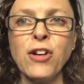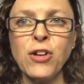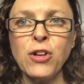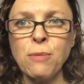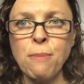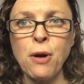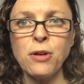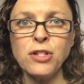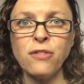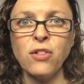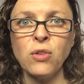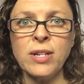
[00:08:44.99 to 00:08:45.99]
you post
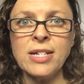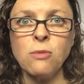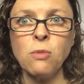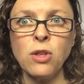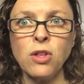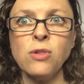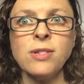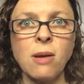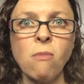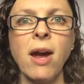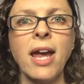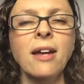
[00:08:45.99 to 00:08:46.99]
of your knitting with you
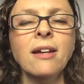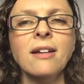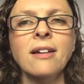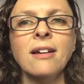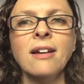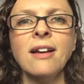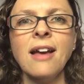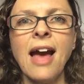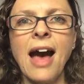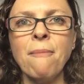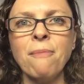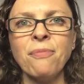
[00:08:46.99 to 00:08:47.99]
somewhere,
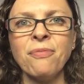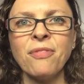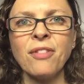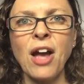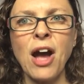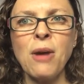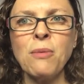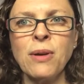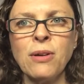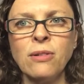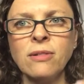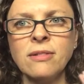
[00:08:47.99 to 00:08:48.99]
I
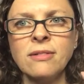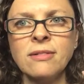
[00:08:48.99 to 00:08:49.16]
will,